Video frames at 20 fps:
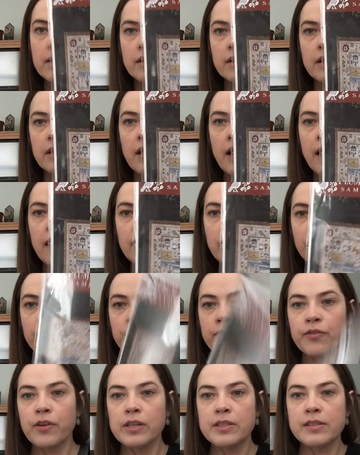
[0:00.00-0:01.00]
And I had all the
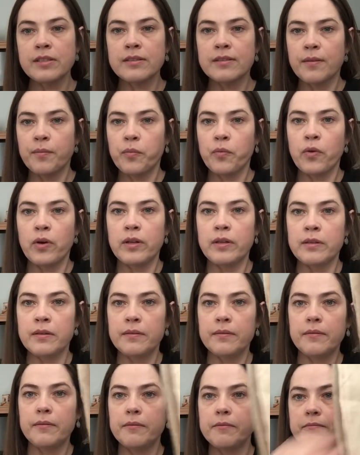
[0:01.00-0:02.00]
threads except one.
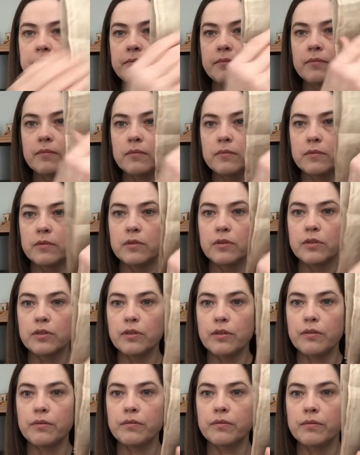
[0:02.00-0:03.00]

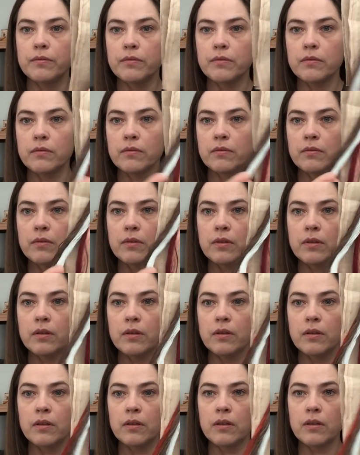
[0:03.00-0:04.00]
So,
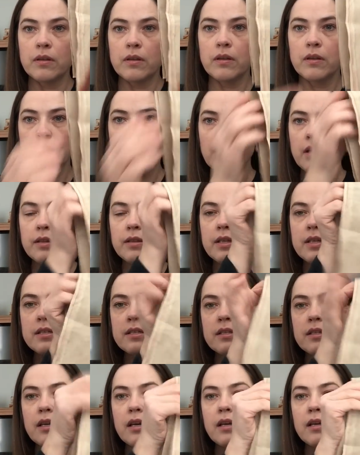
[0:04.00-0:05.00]
and
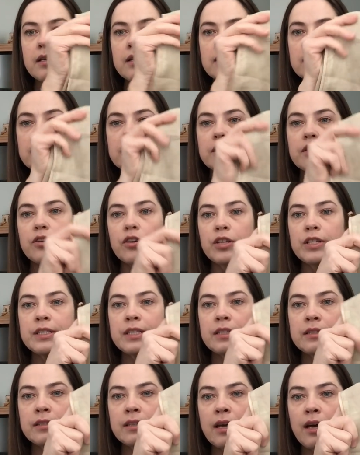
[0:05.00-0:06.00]
this is
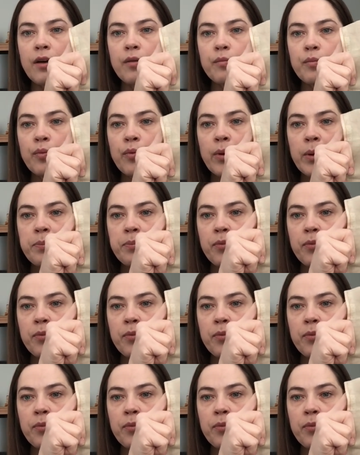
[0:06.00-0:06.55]
36 count Prim